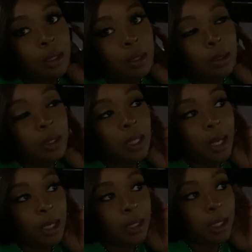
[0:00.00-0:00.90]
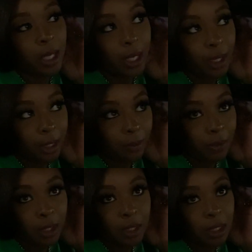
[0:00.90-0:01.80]
it's kind of sad
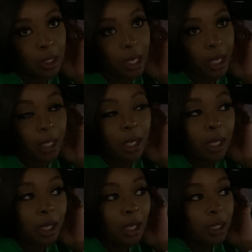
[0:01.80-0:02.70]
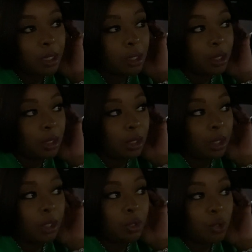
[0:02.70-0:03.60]
leaving. He just, like, stood
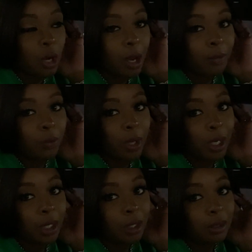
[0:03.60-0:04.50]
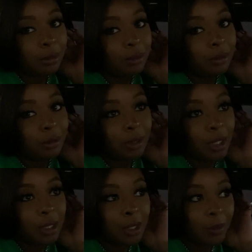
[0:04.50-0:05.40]
in the driveway
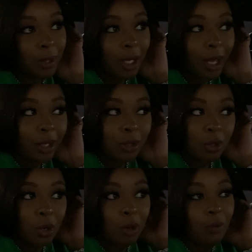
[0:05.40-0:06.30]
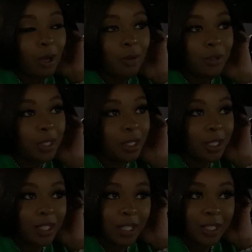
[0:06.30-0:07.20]
until we, like, drove off into the
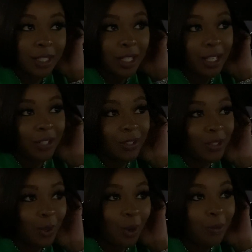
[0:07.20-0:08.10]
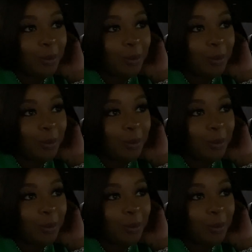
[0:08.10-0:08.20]
sunset or drove up